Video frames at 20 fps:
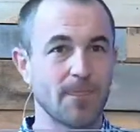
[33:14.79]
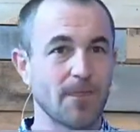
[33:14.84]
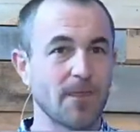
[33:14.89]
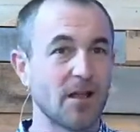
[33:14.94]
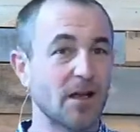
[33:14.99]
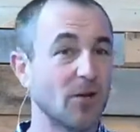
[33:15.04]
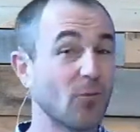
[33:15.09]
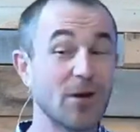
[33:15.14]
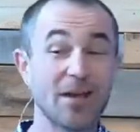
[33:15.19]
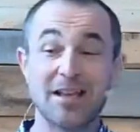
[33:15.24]

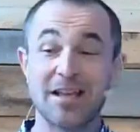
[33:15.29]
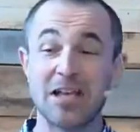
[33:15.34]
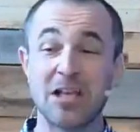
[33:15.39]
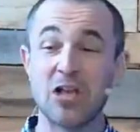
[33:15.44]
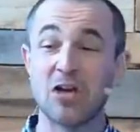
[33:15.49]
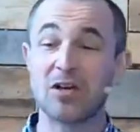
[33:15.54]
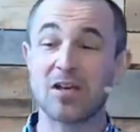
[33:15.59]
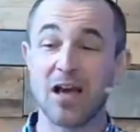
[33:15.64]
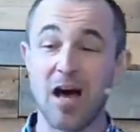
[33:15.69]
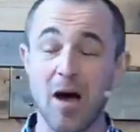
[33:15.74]
You know, we can
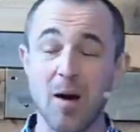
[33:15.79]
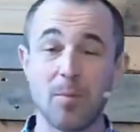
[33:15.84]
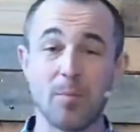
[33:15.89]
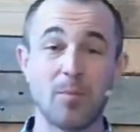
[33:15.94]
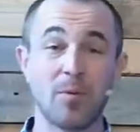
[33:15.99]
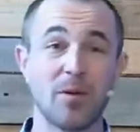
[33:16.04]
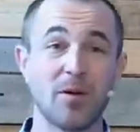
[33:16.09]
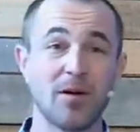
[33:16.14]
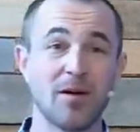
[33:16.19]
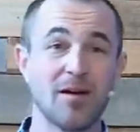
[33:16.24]
look up
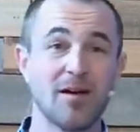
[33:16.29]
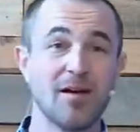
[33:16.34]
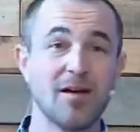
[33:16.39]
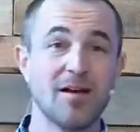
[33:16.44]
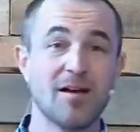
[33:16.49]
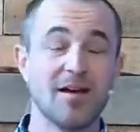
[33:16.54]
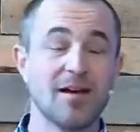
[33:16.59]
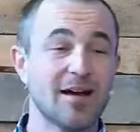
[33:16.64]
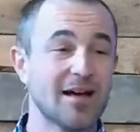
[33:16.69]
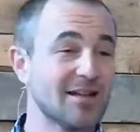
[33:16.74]

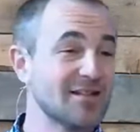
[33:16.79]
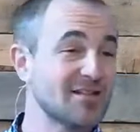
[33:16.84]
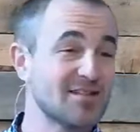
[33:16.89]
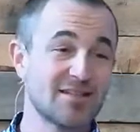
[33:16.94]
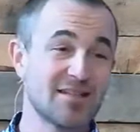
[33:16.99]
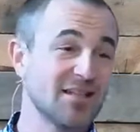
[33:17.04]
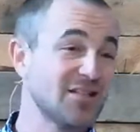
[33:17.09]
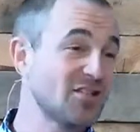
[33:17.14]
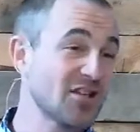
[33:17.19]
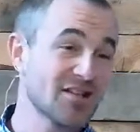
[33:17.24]
and
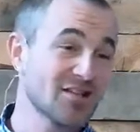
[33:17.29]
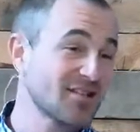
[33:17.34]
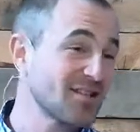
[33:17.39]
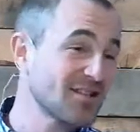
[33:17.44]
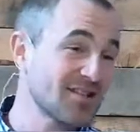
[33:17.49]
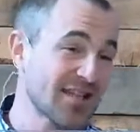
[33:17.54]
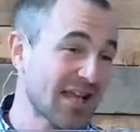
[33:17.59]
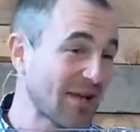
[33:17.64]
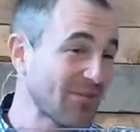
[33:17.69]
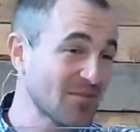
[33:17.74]
see just the
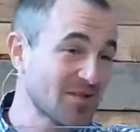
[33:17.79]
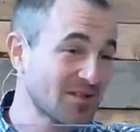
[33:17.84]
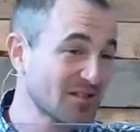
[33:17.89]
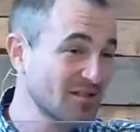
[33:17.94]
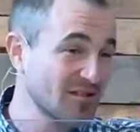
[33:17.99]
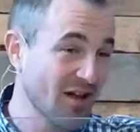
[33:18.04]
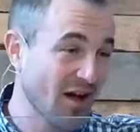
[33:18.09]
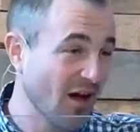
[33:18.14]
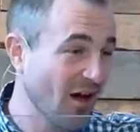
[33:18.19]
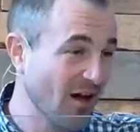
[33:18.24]
same
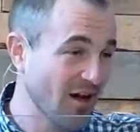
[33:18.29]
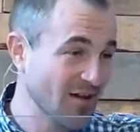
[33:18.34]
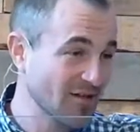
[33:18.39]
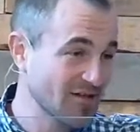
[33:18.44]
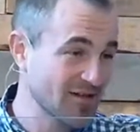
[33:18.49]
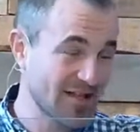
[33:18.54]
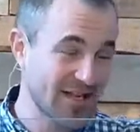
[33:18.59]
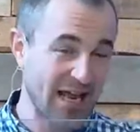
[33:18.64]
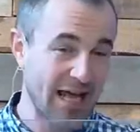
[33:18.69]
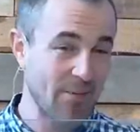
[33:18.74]

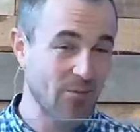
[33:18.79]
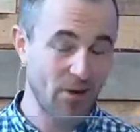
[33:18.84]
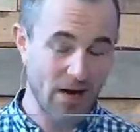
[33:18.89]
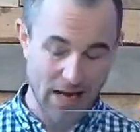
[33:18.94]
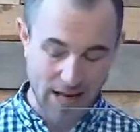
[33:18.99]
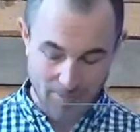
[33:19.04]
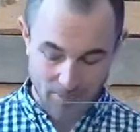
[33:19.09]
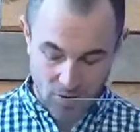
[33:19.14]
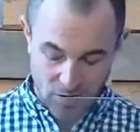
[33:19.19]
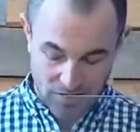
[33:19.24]
stars that
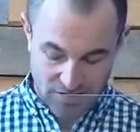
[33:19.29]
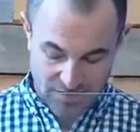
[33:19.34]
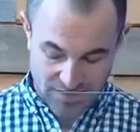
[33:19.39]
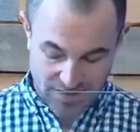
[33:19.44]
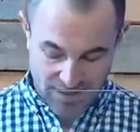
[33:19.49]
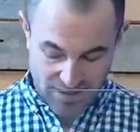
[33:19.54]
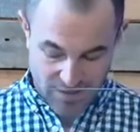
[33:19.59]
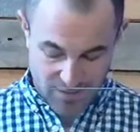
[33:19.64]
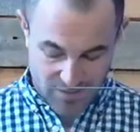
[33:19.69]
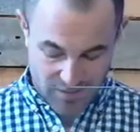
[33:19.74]
Abraham looked
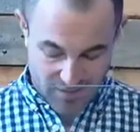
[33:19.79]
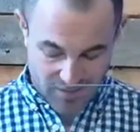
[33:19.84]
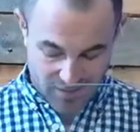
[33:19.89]
at,